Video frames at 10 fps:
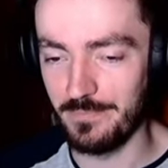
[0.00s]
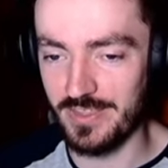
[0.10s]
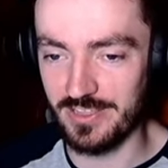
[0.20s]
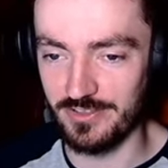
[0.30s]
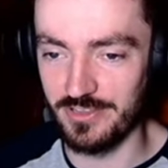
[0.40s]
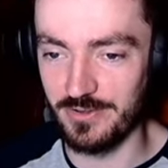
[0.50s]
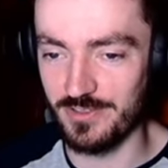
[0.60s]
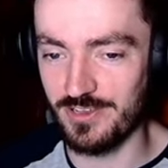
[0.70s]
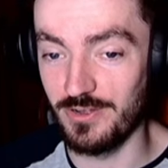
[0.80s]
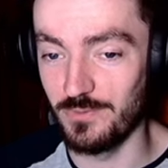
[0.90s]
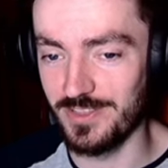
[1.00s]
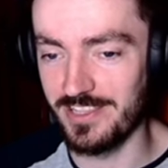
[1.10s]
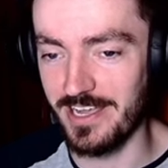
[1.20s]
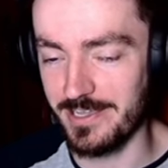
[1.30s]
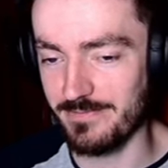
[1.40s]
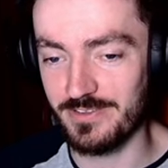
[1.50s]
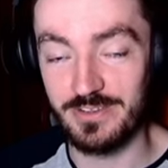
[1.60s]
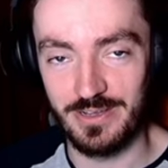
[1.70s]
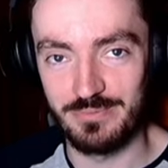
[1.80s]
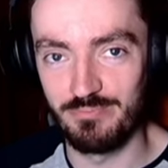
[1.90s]
This unknown soul was knifed
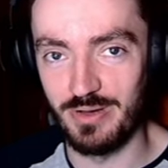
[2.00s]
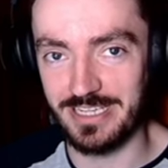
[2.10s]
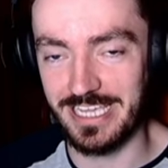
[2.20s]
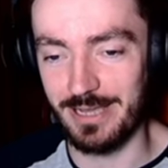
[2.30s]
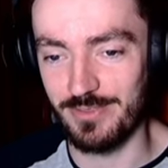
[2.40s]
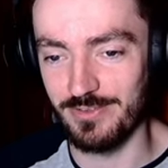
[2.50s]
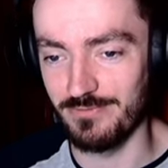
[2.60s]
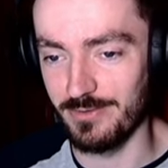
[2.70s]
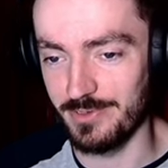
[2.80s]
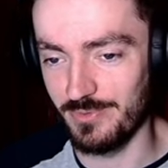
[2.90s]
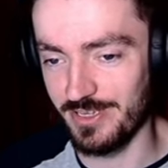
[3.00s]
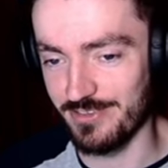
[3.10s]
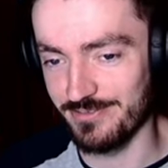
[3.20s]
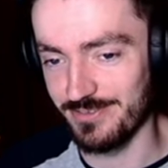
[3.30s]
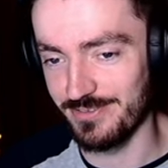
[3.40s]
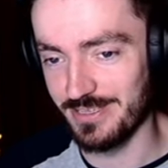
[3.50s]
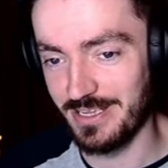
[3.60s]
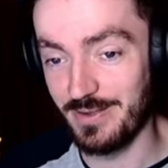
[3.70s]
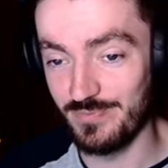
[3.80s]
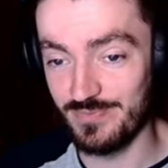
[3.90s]
by Captain Robert Witterel.
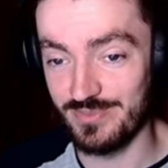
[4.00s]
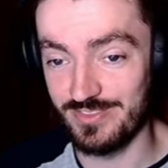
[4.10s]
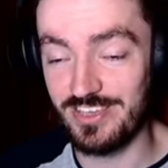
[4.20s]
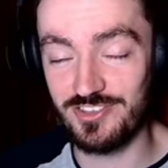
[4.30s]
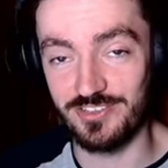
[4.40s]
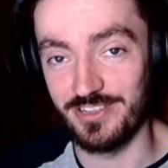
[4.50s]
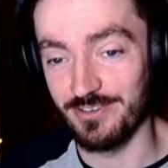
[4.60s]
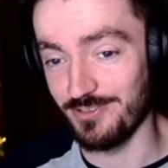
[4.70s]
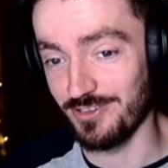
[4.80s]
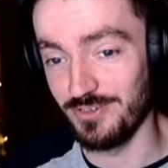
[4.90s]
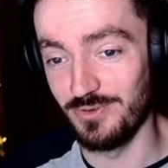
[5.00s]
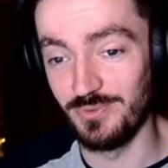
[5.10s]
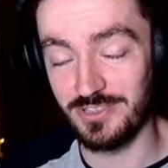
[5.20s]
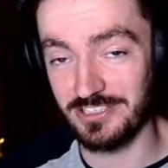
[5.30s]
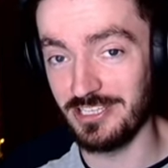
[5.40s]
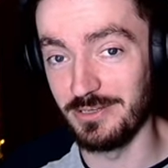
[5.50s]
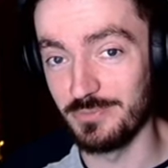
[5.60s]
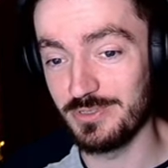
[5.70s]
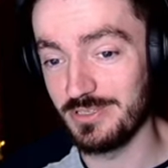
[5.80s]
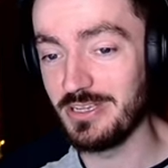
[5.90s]
This unknown soul was
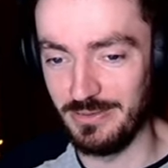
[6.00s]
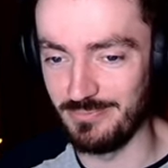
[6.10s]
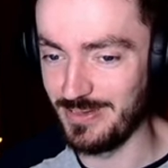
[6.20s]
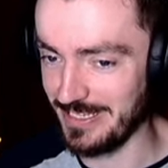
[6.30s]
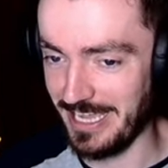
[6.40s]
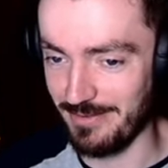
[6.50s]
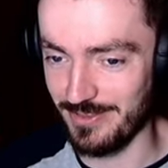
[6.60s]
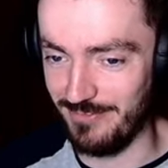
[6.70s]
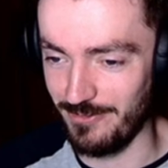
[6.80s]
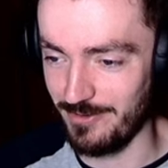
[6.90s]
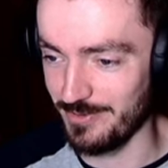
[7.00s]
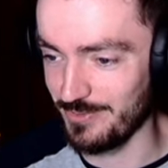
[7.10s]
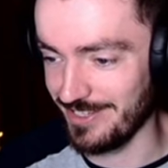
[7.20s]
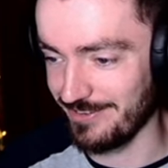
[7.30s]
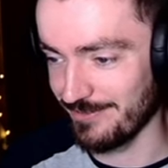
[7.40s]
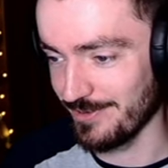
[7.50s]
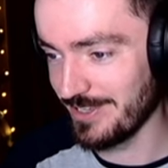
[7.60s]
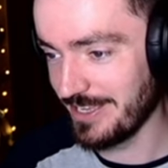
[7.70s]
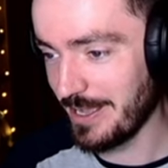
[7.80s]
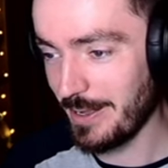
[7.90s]
clubbed by Captain Robert Witterel.
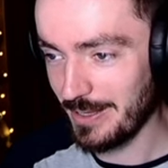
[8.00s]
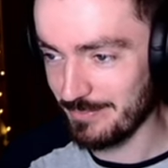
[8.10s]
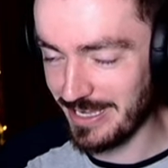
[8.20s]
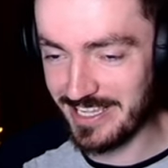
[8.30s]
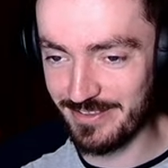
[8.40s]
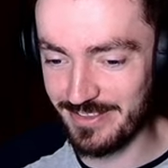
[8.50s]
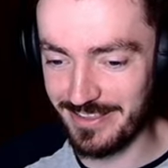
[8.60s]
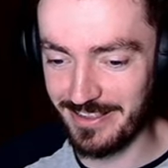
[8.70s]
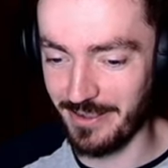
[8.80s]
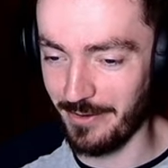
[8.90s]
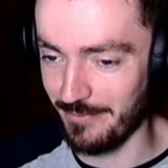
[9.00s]
Makes him sound like a